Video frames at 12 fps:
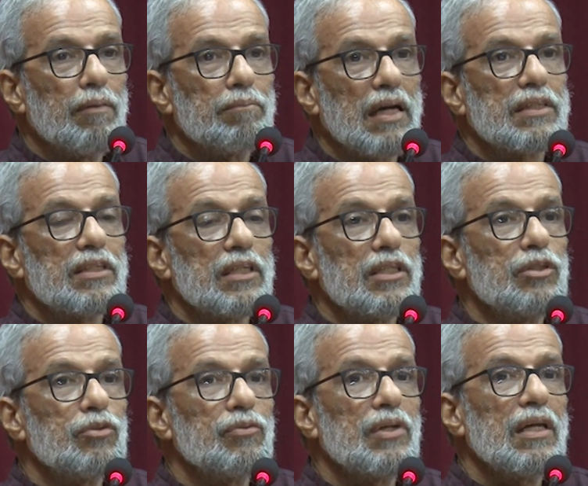But
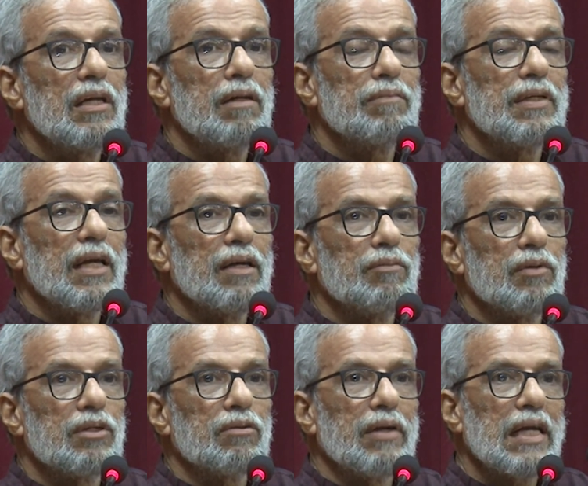you will be able
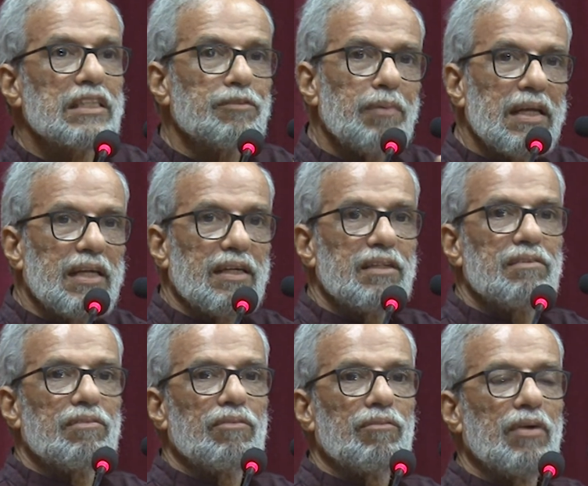to
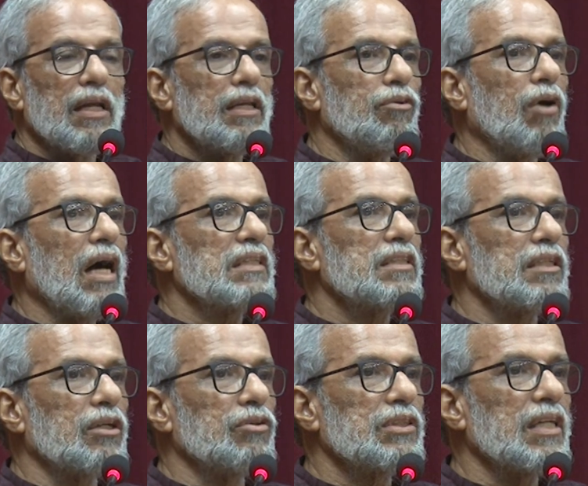explain when you ask
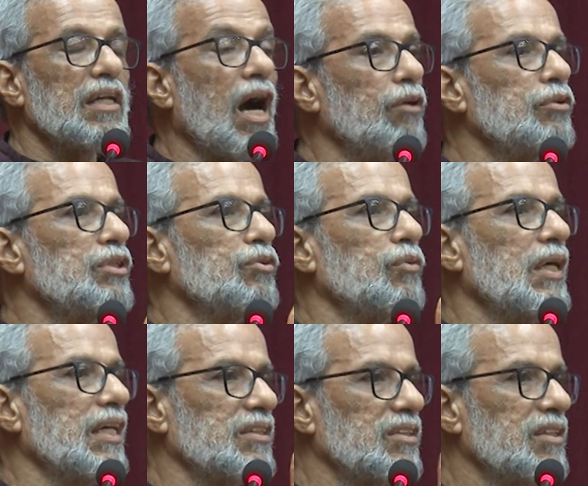the question how it
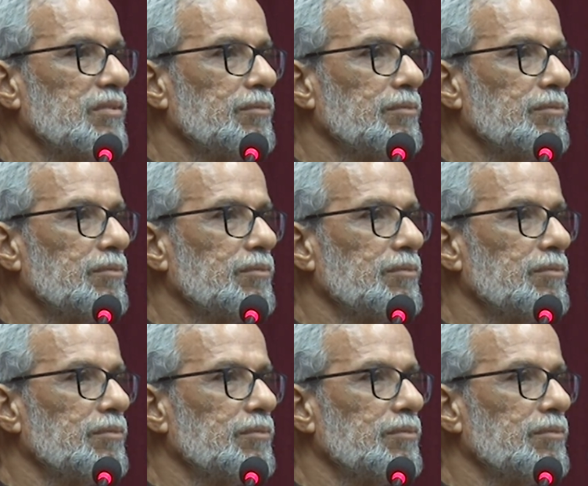works.